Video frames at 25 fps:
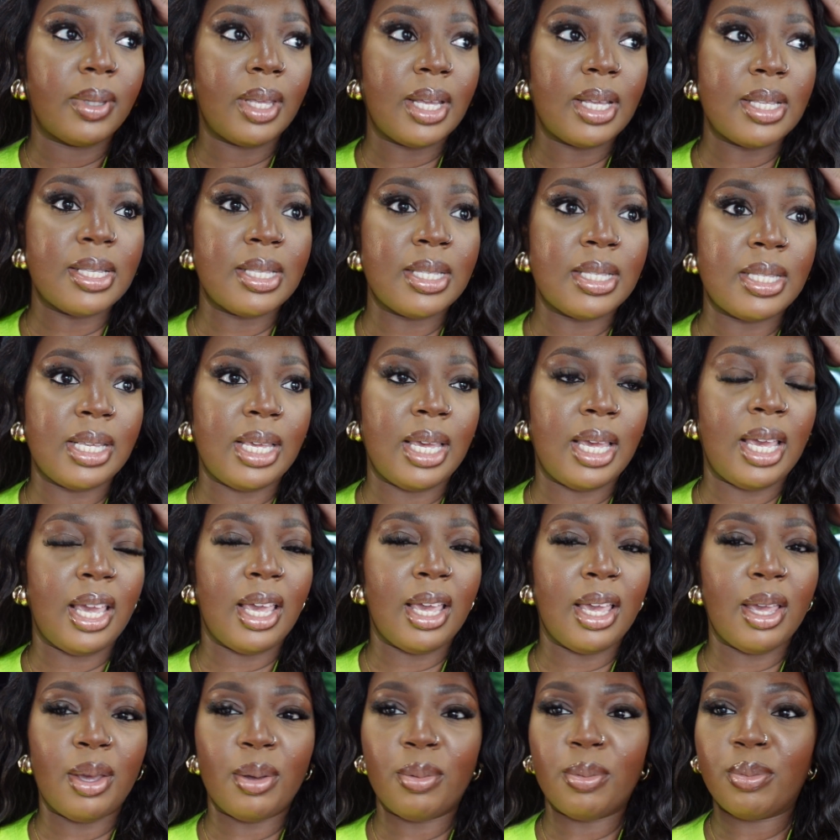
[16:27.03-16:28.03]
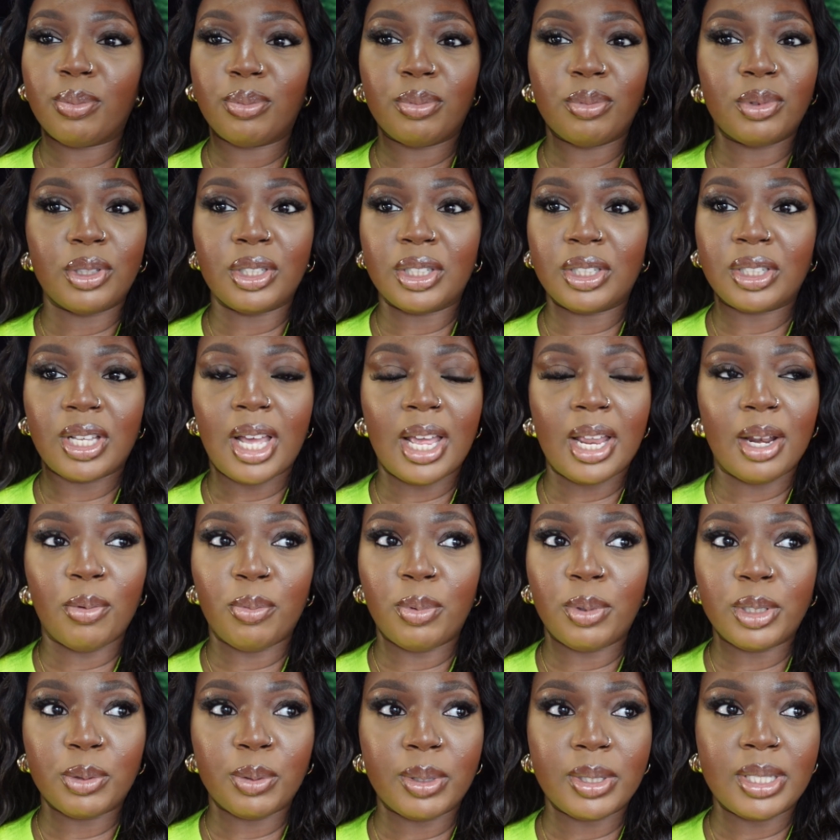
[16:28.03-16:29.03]
and see just kind of
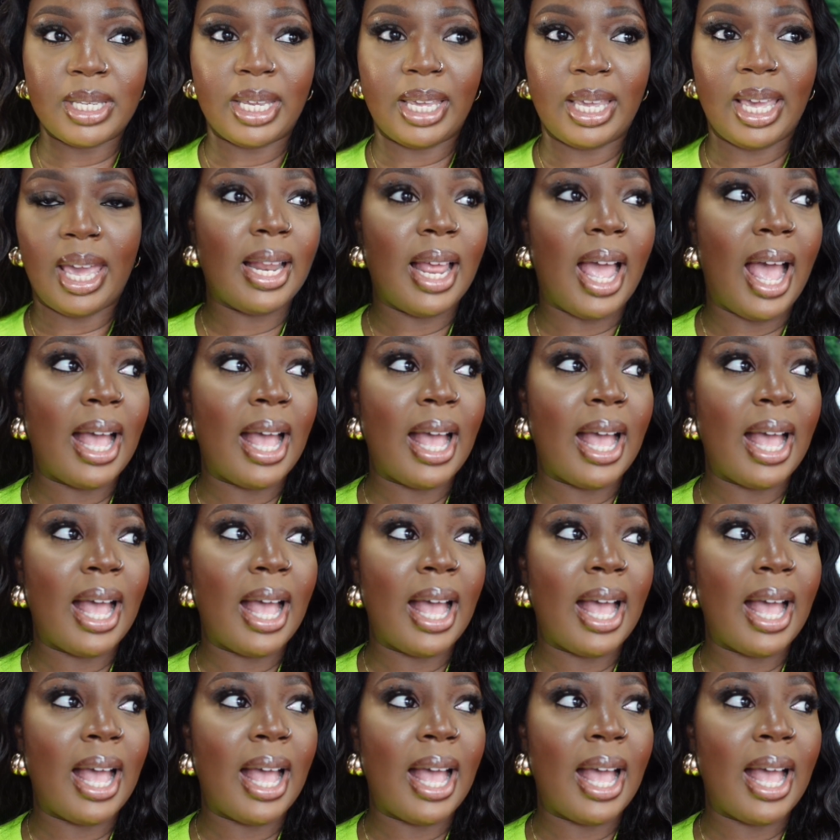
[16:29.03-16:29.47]
which one to get.